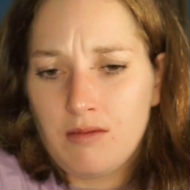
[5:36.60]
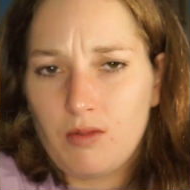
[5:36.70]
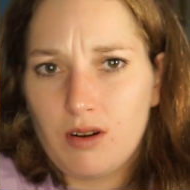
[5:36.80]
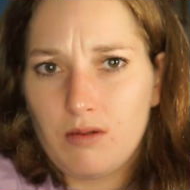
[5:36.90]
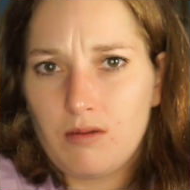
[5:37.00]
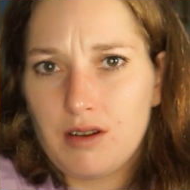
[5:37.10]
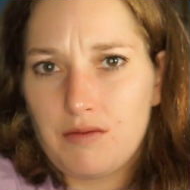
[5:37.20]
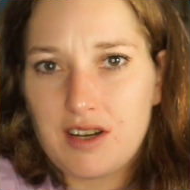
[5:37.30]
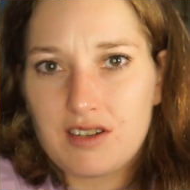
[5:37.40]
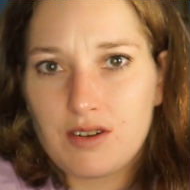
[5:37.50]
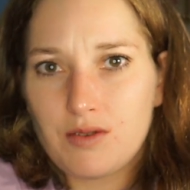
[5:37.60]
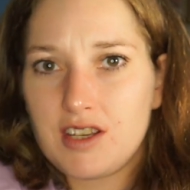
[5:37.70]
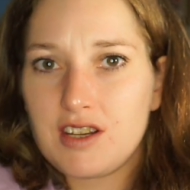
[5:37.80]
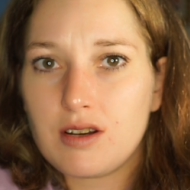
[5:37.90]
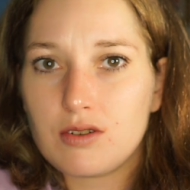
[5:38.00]
well, if there's no
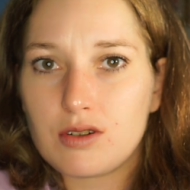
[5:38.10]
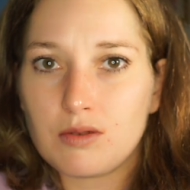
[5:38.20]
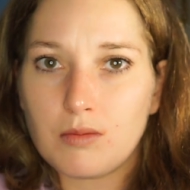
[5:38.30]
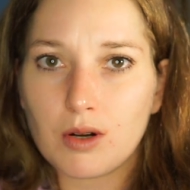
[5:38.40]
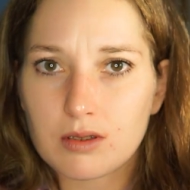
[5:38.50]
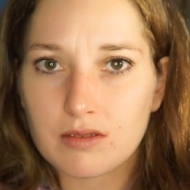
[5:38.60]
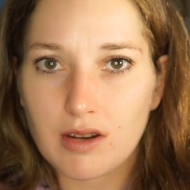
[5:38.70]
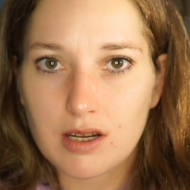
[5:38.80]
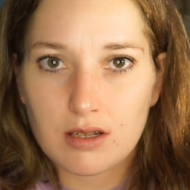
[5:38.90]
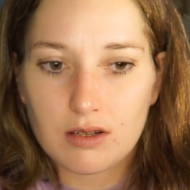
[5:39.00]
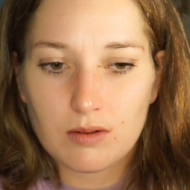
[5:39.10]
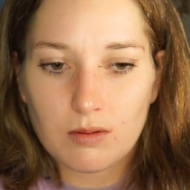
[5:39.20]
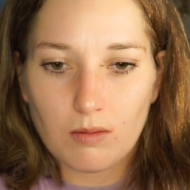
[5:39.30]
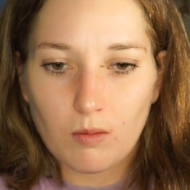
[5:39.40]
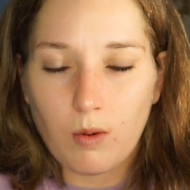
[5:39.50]
ego to motivate
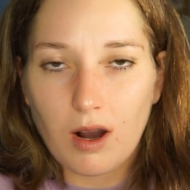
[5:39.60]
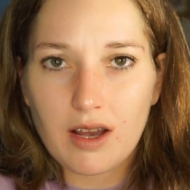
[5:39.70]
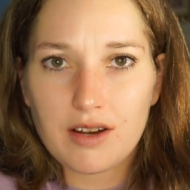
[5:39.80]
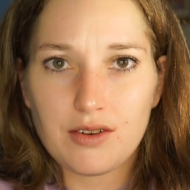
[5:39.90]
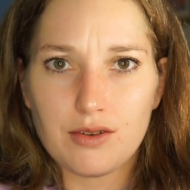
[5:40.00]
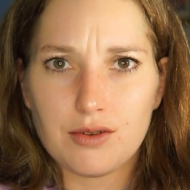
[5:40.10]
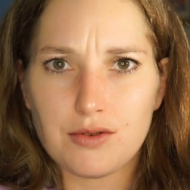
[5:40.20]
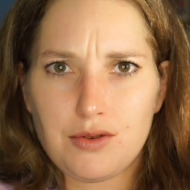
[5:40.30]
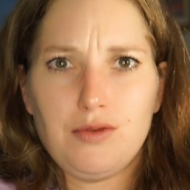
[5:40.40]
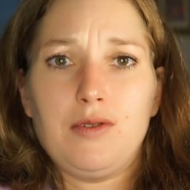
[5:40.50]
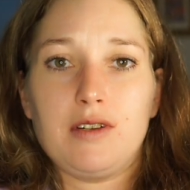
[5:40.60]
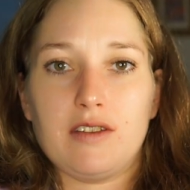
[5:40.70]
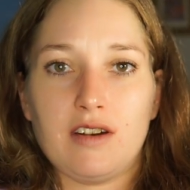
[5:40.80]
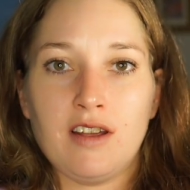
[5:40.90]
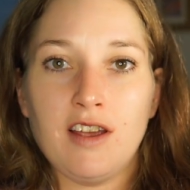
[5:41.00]
you, why do you do it
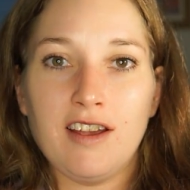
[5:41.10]
then?